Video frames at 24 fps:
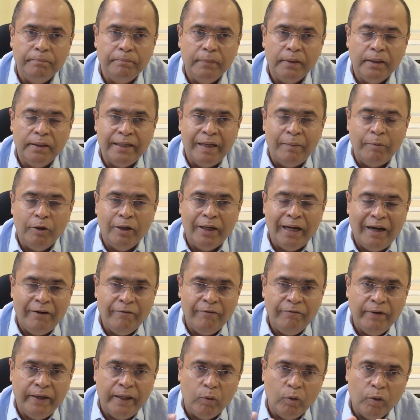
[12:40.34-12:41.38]

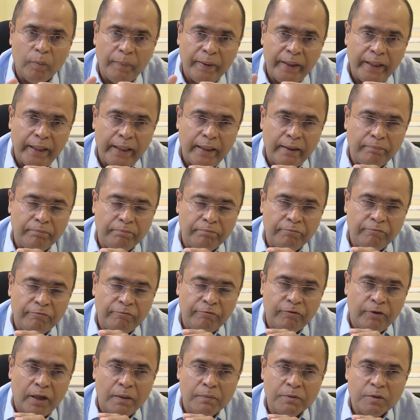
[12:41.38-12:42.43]
demographic would be
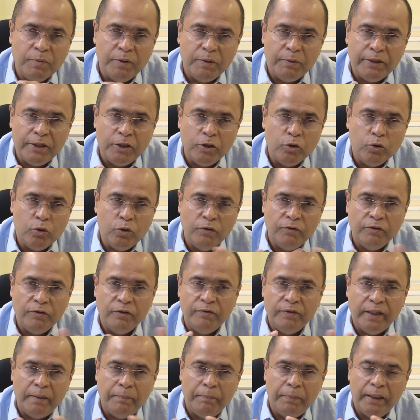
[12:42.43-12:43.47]
firms between $2 to
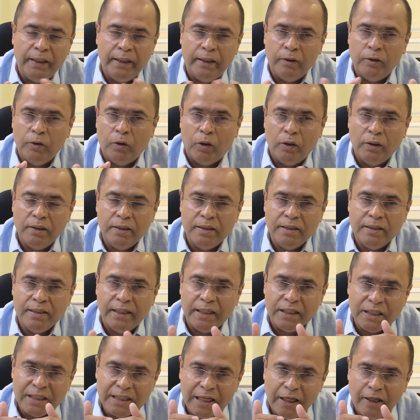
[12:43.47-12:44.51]
$15 billion that
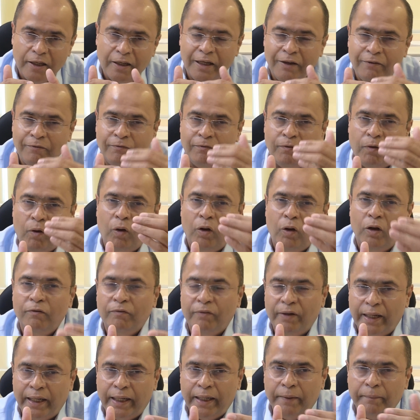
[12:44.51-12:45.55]
are still
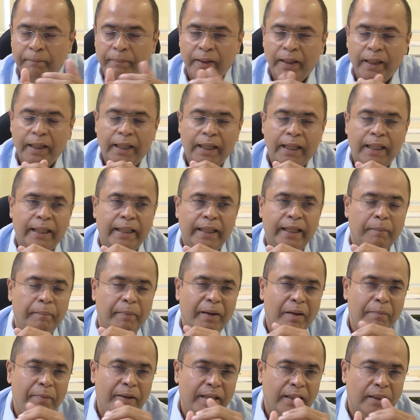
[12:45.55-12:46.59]
evolving. There
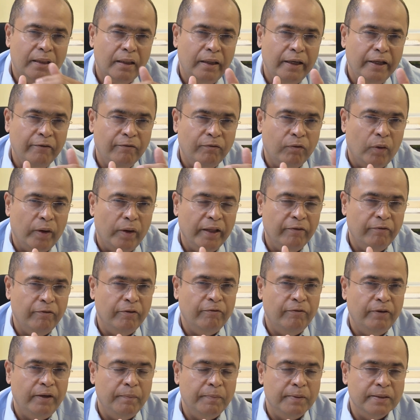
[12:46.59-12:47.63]
may be 30, 40,
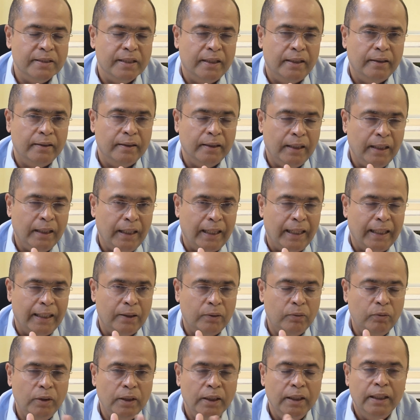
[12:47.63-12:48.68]
50% in the
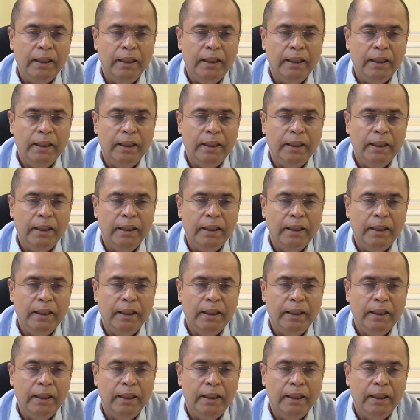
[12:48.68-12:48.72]
cloud,